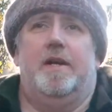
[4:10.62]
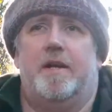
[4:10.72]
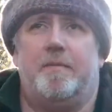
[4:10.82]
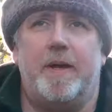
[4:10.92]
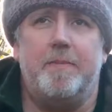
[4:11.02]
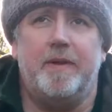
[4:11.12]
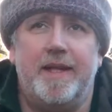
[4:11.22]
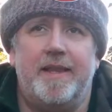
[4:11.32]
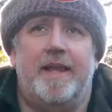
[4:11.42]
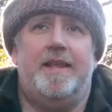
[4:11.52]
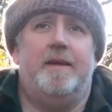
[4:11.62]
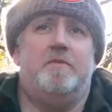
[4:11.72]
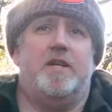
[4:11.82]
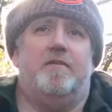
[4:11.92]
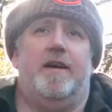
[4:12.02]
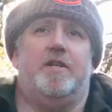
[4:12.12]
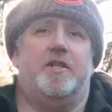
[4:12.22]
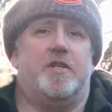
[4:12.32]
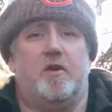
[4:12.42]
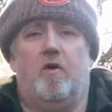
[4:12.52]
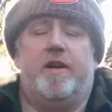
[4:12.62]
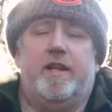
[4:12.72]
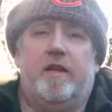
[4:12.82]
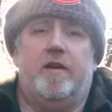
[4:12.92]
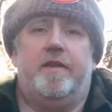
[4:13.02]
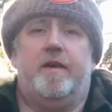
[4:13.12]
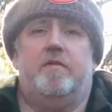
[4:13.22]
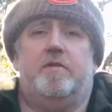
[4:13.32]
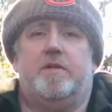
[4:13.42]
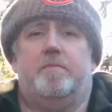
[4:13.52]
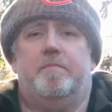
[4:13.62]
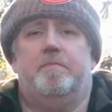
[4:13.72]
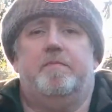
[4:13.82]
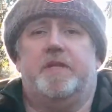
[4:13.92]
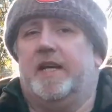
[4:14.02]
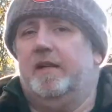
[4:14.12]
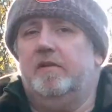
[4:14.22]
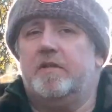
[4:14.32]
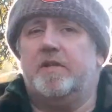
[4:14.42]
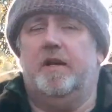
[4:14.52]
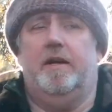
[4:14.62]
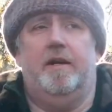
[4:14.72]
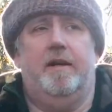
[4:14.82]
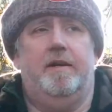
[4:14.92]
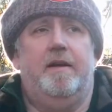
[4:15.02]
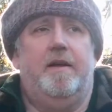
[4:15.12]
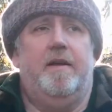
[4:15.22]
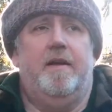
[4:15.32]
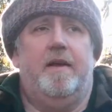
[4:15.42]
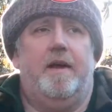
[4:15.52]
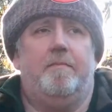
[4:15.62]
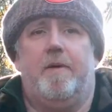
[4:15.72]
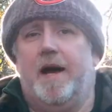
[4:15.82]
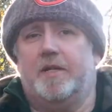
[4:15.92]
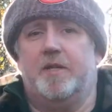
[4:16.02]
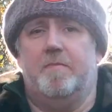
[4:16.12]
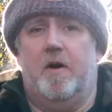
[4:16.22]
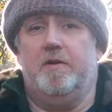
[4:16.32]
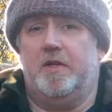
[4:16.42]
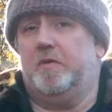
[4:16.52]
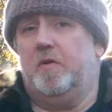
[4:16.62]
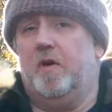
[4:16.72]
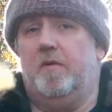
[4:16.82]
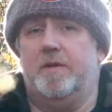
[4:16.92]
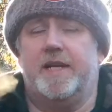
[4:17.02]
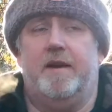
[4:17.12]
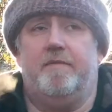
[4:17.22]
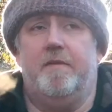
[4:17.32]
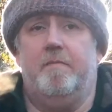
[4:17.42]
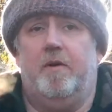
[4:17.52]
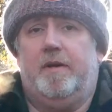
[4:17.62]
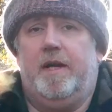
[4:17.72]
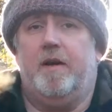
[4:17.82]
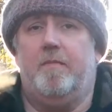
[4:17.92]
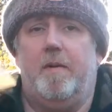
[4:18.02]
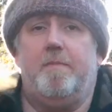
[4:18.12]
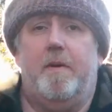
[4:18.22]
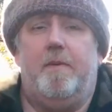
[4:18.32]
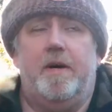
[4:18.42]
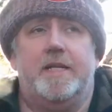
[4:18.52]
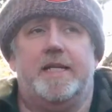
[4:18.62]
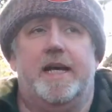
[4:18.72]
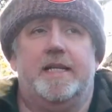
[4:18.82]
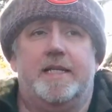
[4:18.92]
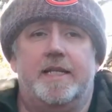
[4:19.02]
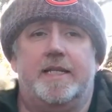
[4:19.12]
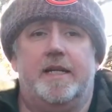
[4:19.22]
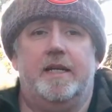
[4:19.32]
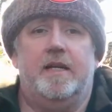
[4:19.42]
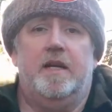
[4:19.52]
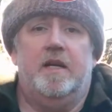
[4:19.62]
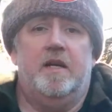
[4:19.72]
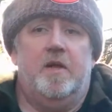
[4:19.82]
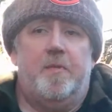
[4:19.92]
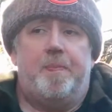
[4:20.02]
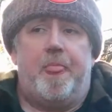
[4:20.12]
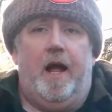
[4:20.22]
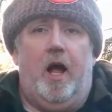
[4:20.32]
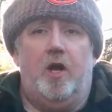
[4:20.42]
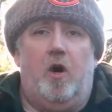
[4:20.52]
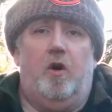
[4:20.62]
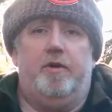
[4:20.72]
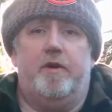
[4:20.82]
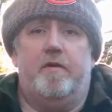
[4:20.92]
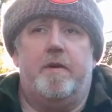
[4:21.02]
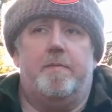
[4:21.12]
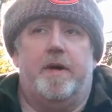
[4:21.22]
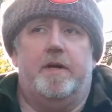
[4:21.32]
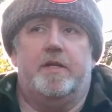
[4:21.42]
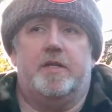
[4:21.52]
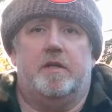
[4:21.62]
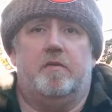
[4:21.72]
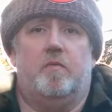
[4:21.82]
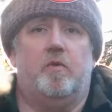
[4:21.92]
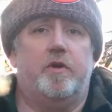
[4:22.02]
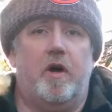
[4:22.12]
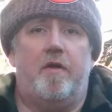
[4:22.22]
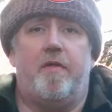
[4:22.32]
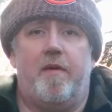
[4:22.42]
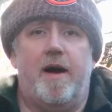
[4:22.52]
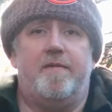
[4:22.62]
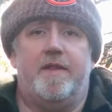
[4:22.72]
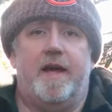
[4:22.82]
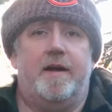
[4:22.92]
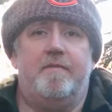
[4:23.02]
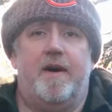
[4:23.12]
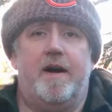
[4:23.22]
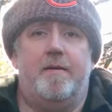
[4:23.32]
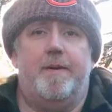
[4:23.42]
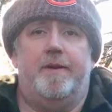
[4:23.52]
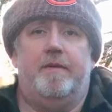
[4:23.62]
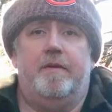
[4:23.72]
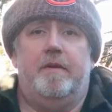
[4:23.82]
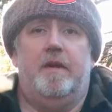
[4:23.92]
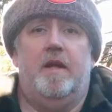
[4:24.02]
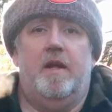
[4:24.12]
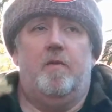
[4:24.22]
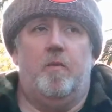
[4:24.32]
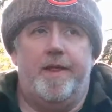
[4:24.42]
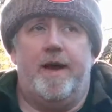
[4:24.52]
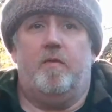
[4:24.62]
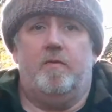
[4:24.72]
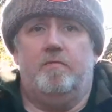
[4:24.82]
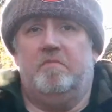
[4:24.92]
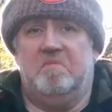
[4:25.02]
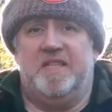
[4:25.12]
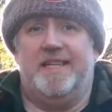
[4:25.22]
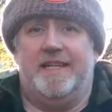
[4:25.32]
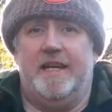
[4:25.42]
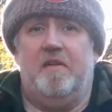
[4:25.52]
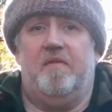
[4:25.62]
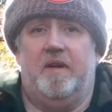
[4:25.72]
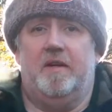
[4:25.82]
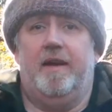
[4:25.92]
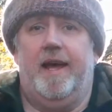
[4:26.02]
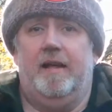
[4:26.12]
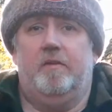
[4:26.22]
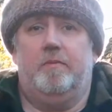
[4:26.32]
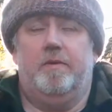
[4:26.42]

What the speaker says: people in them generations had already learned those skills and passed them on, so would always have them. But you know, my point stands is that an ordinary person would not thrive in that environment without significant help,